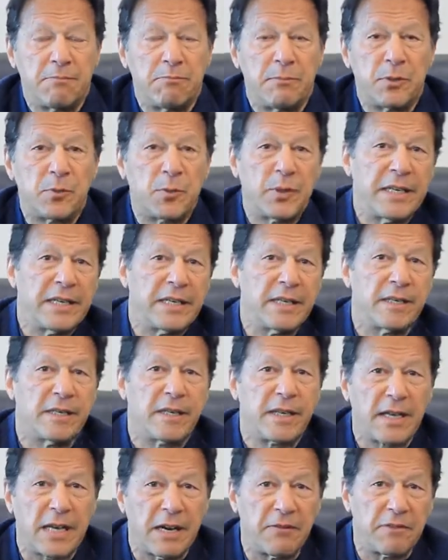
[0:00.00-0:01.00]
between
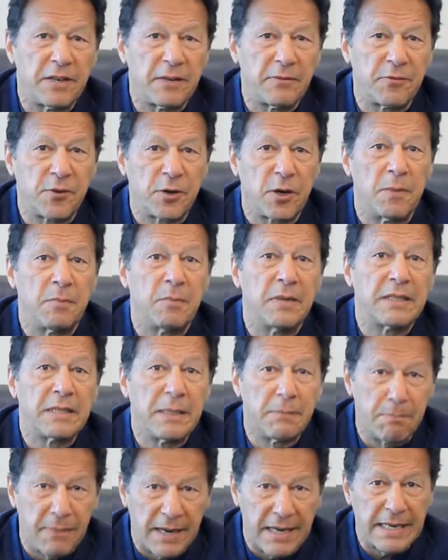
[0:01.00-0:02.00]
recovering from
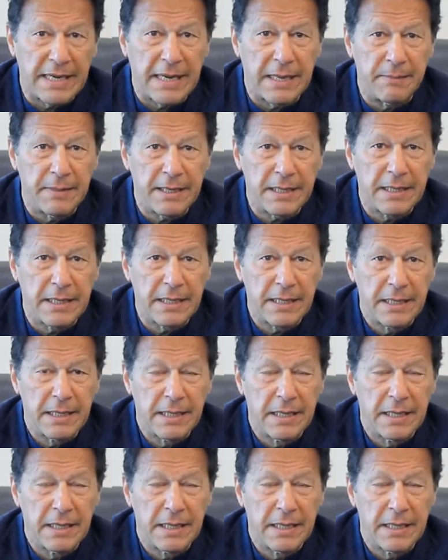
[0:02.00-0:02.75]
the pandemic